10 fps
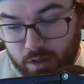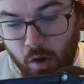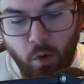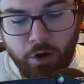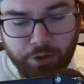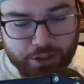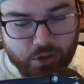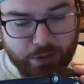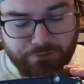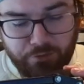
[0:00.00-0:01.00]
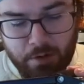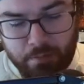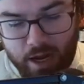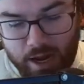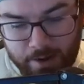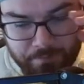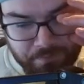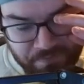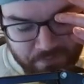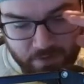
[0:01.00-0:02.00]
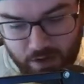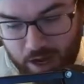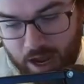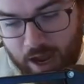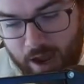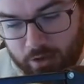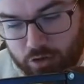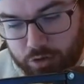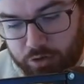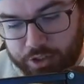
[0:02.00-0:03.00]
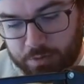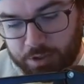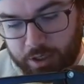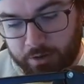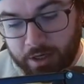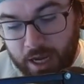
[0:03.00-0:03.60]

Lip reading: I want to read a tweet from Drew Kreisman here.